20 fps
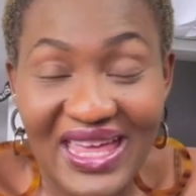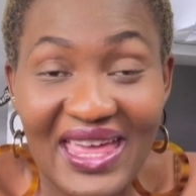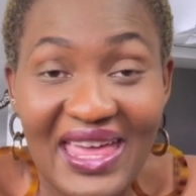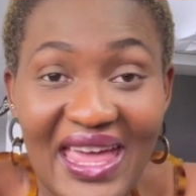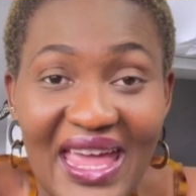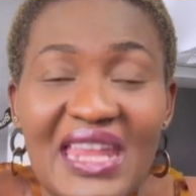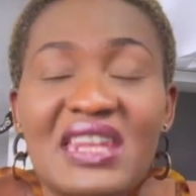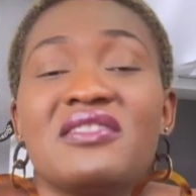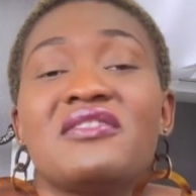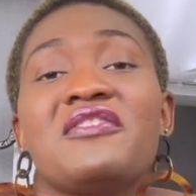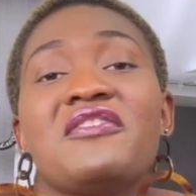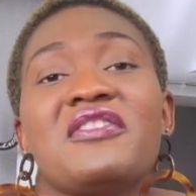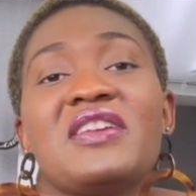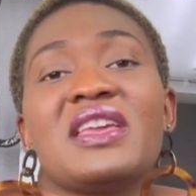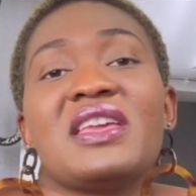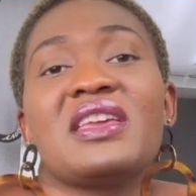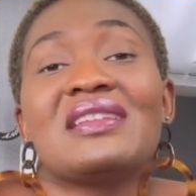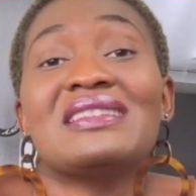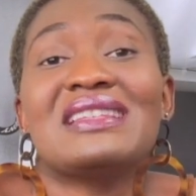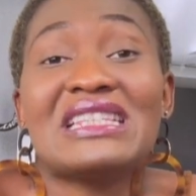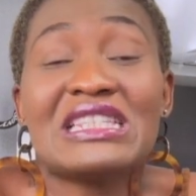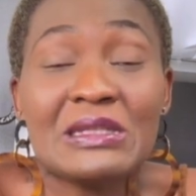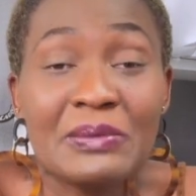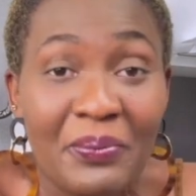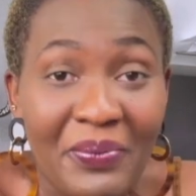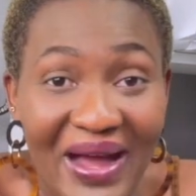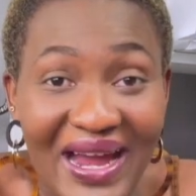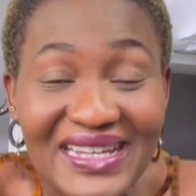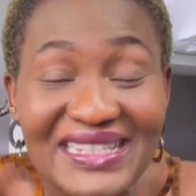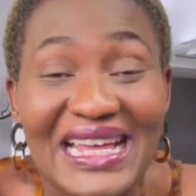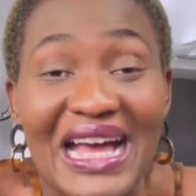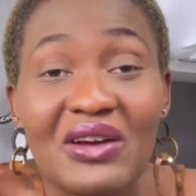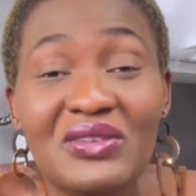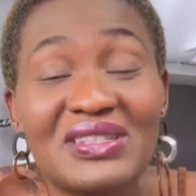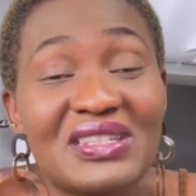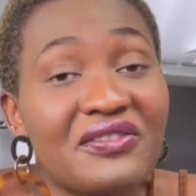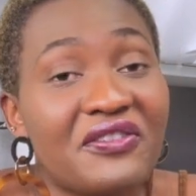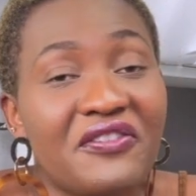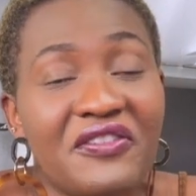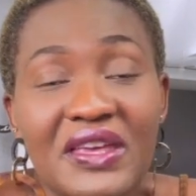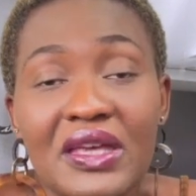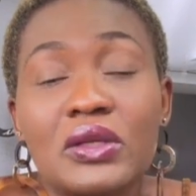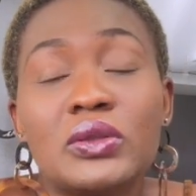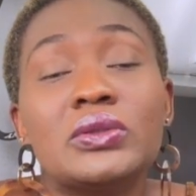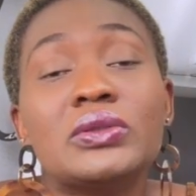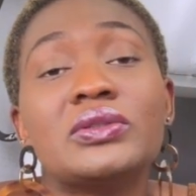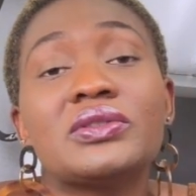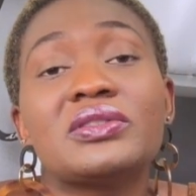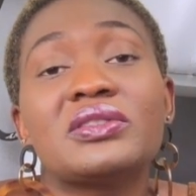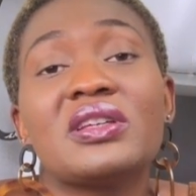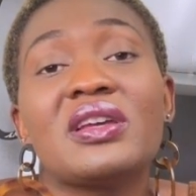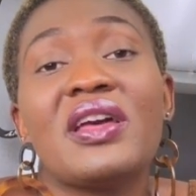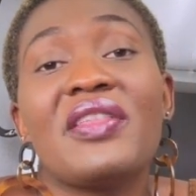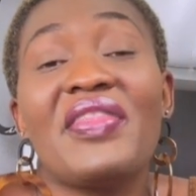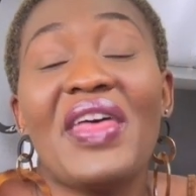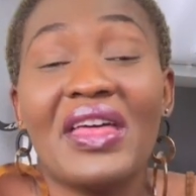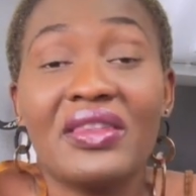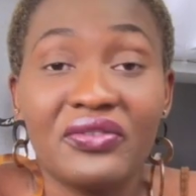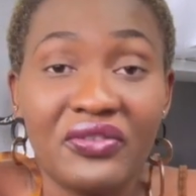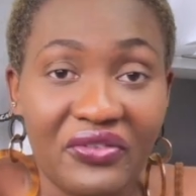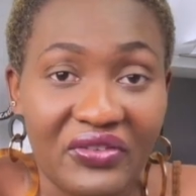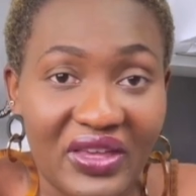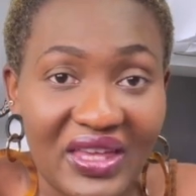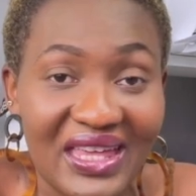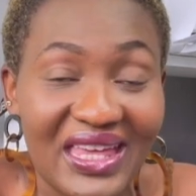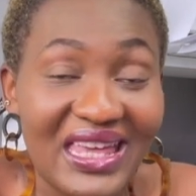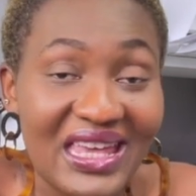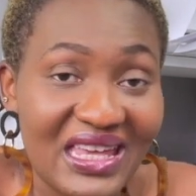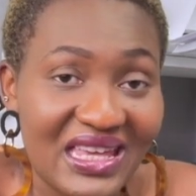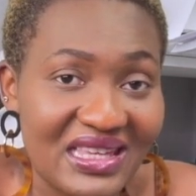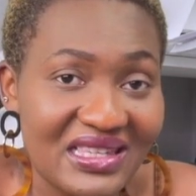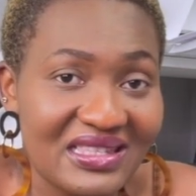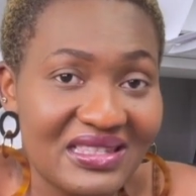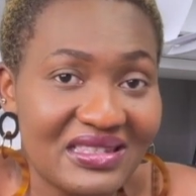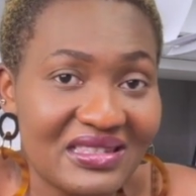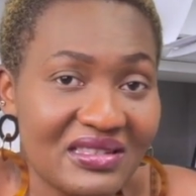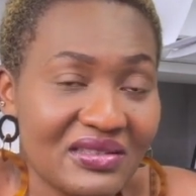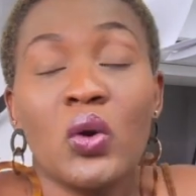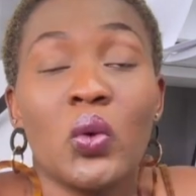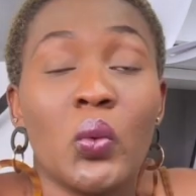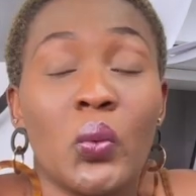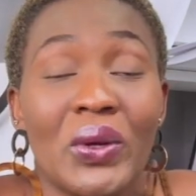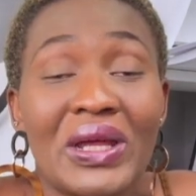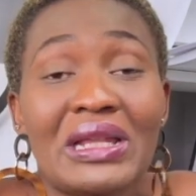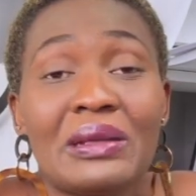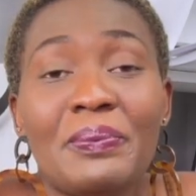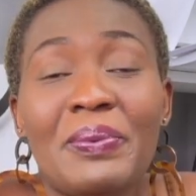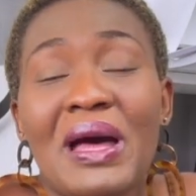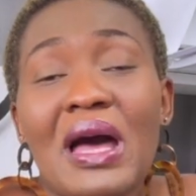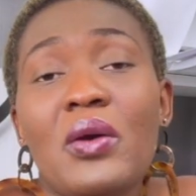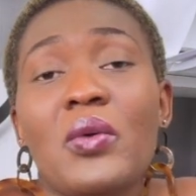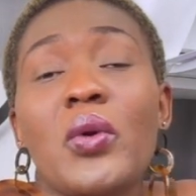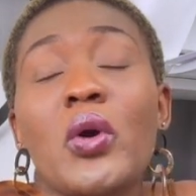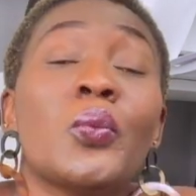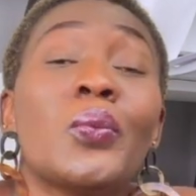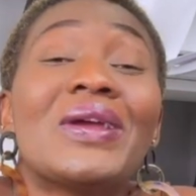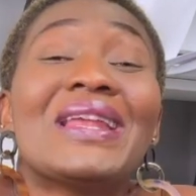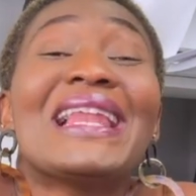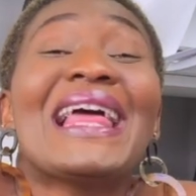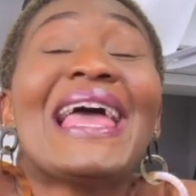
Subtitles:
anything despite how difficult that thing is. Willpower will